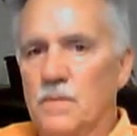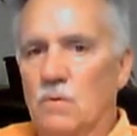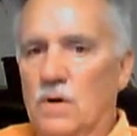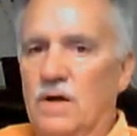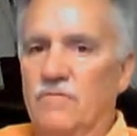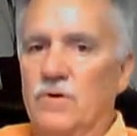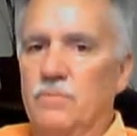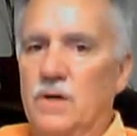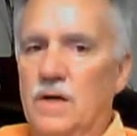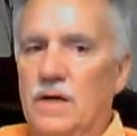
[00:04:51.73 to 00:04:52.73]
what have you.
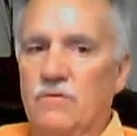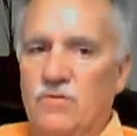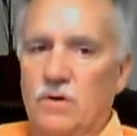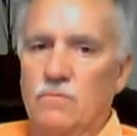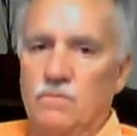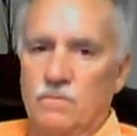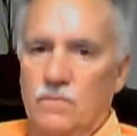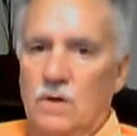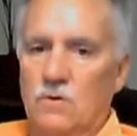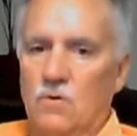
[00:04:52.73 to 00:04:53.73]
But like I said,
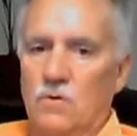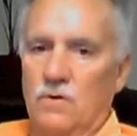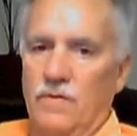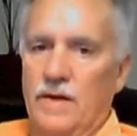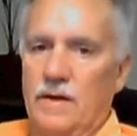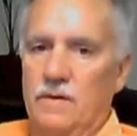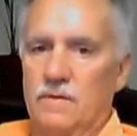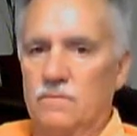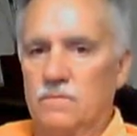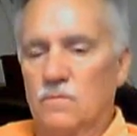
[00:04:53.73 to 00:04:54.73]
I'll go into that
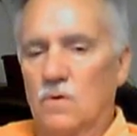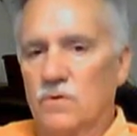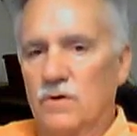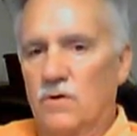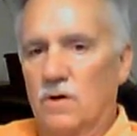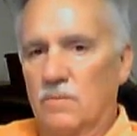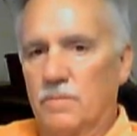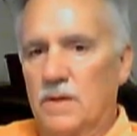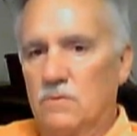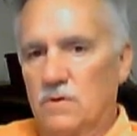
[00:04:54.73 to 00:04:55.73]
when we talk
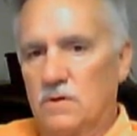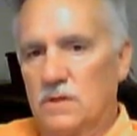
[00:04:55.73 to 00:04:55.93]
about